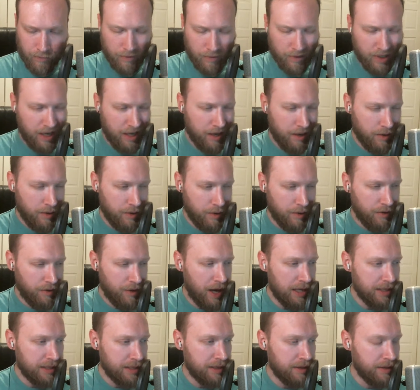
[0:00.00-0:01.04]
Any other
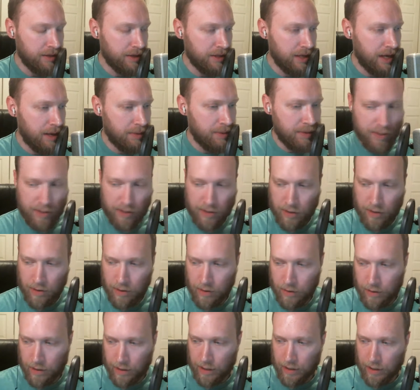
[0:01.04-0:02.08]
thoughts on this
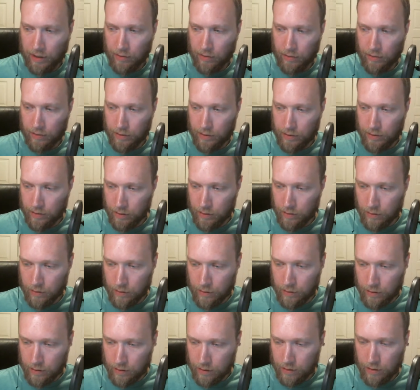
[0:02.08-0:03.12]
episode? I don't
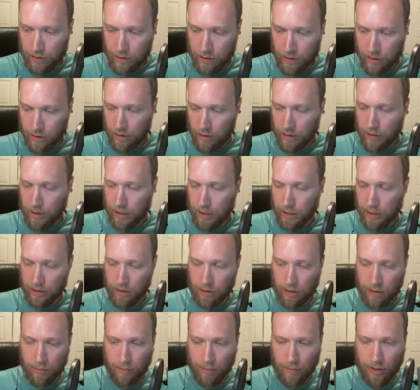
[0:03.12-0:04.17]
know. I can
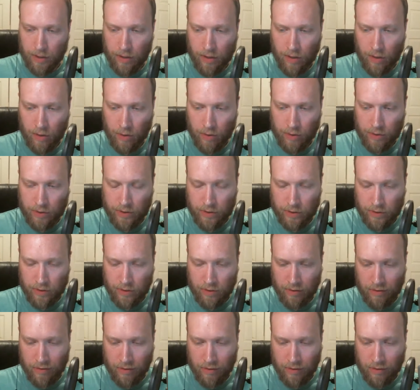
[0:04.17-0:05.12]
look at my notes.